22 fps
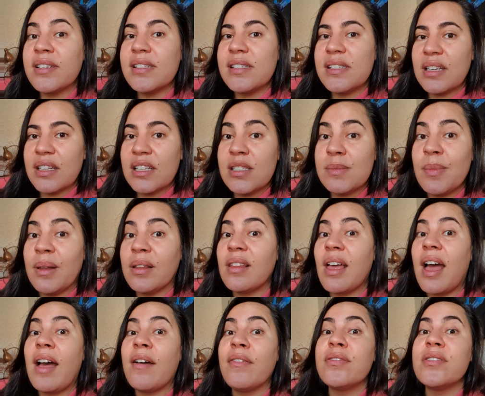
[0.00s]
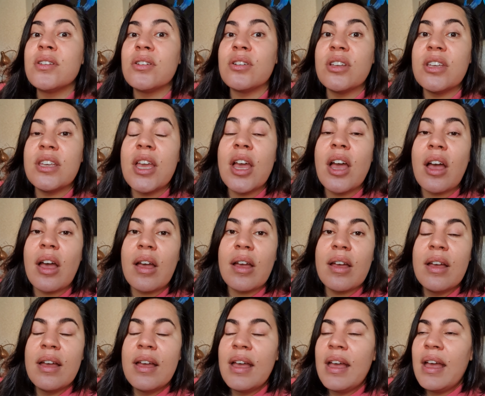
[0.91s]
six months after a year
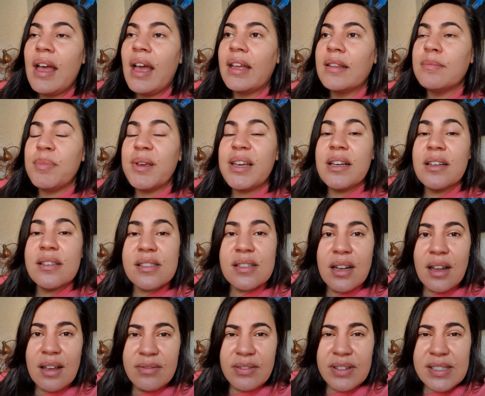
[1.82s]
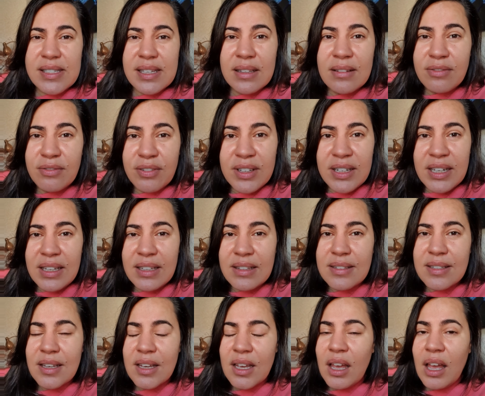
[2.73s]
and because love is
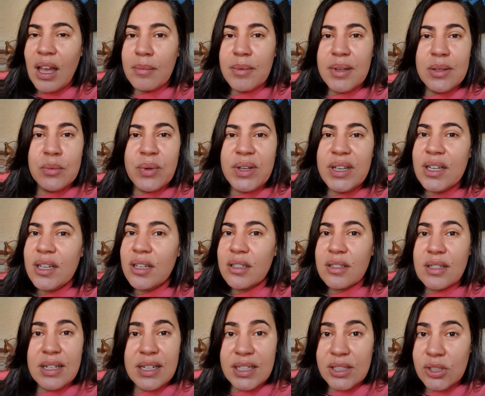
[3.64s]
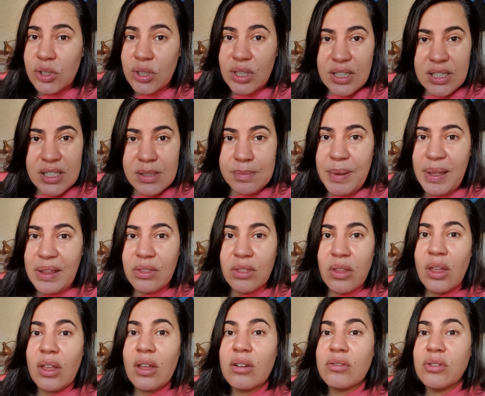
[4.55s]
infinite i mean we could literally spend
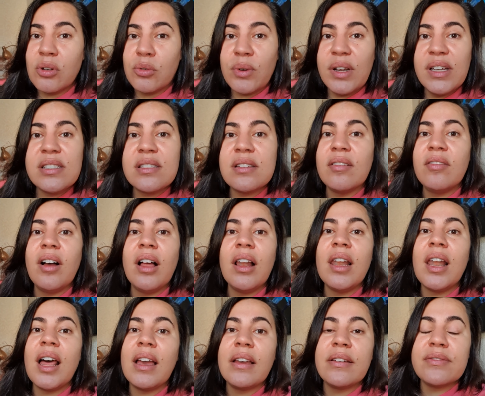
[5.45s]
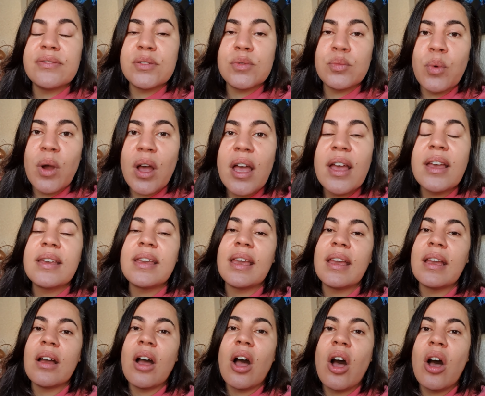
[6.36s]
the, the rest of our lives
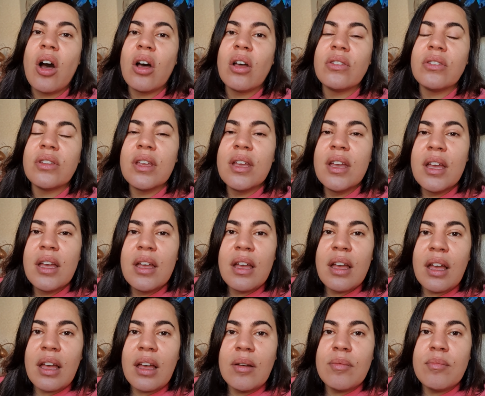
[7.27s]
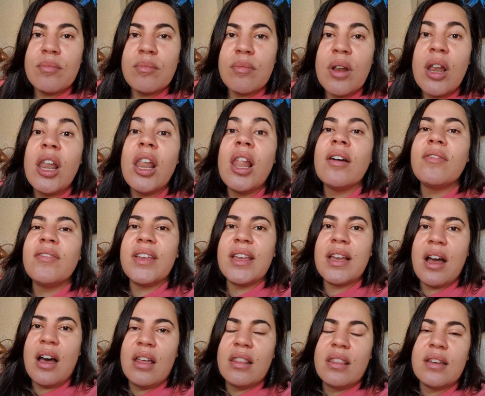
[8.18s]
working on um, loving
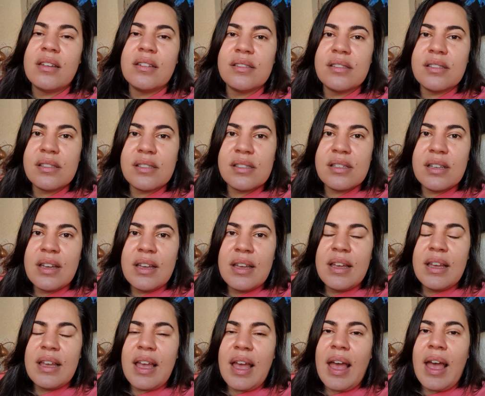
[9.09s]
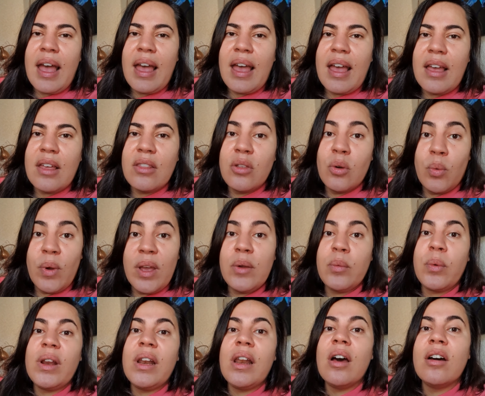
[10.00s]
others uh, the way
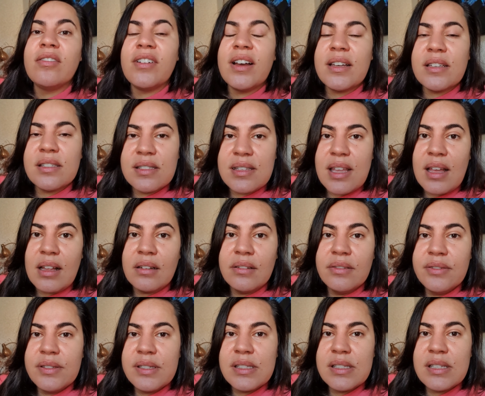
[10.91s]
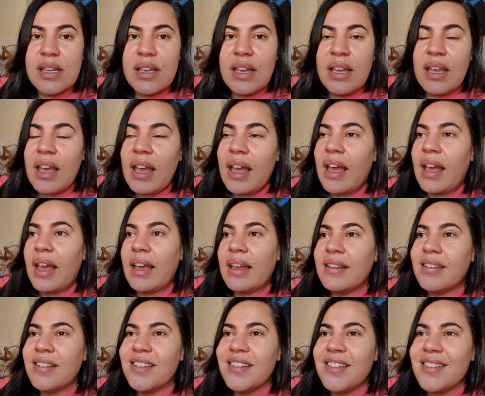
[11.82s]
we love ourselves
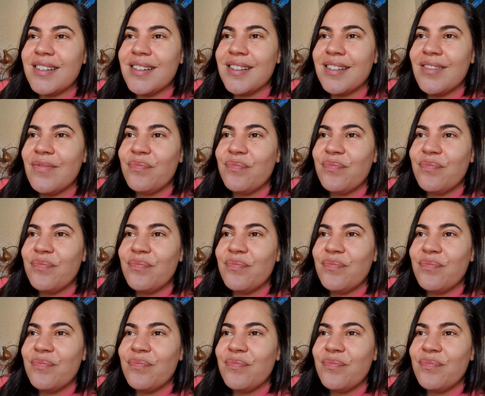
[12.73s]
and